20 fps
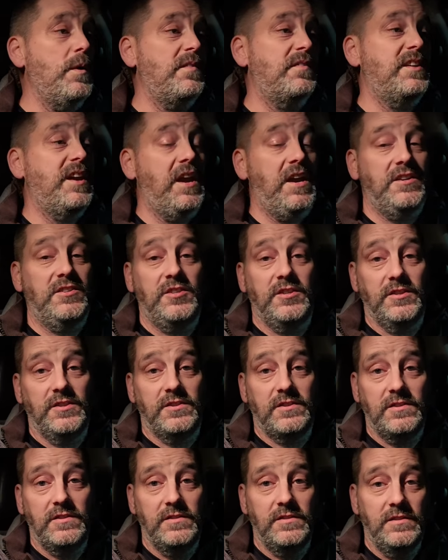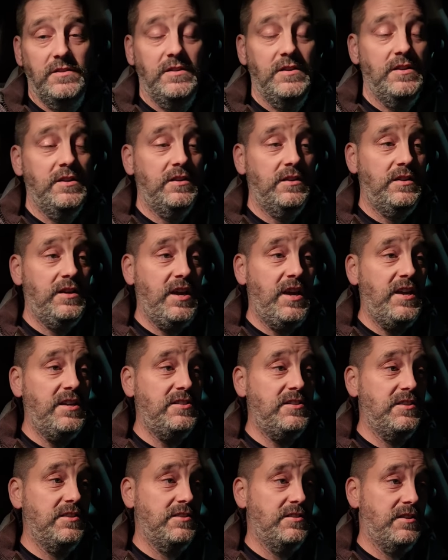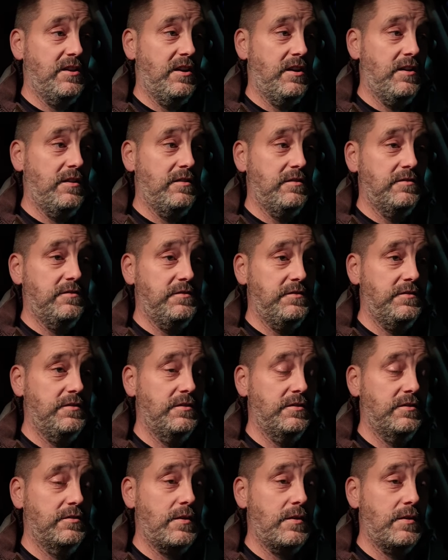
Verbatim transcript: we have cases, cases of